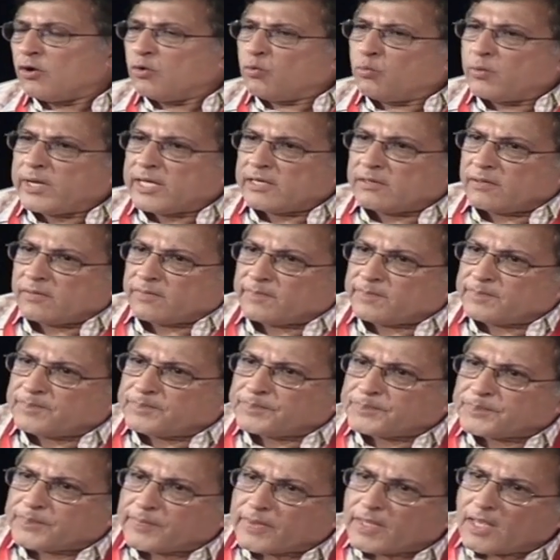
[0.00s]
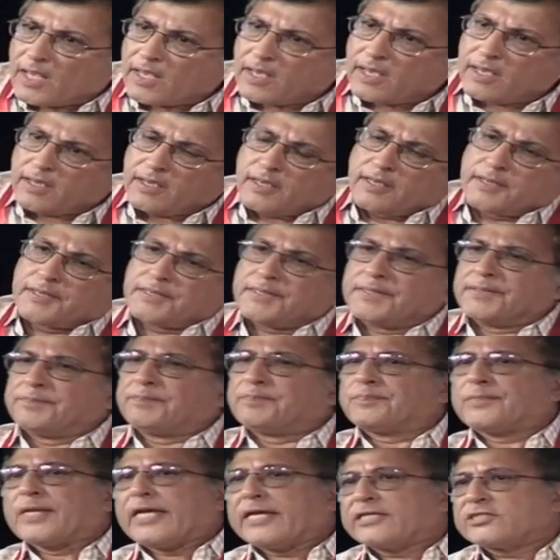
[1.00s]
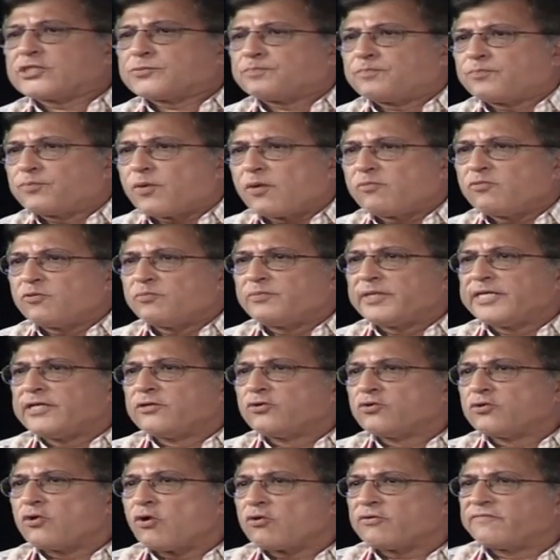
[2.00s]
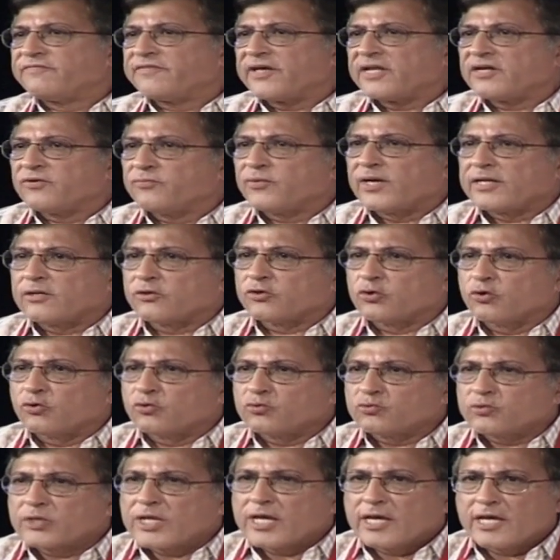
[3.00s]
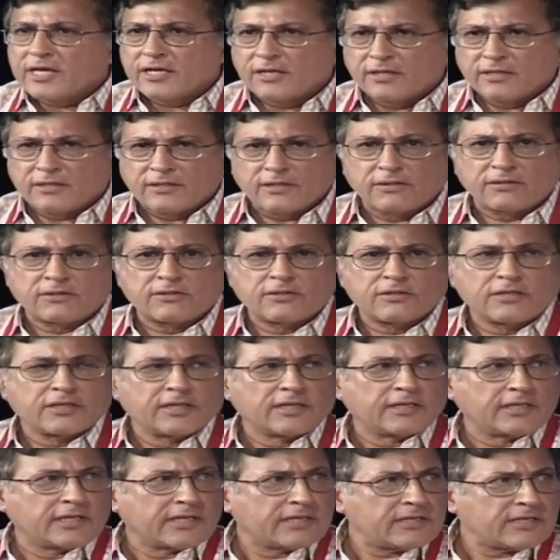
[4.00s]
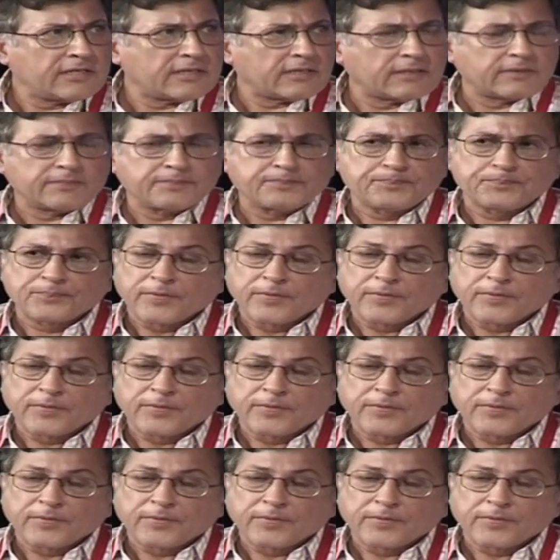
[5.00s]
Well, it's probably not very well known here in India,